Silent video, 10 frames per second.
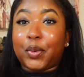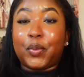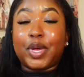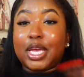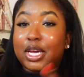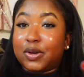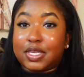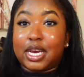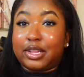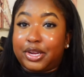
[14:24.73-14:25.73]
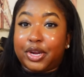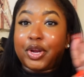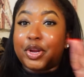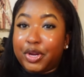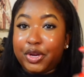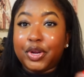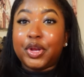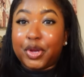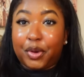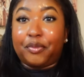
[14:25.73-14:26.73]
we go together
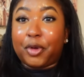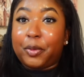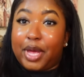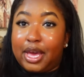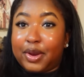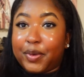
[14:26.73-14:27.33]
real bad.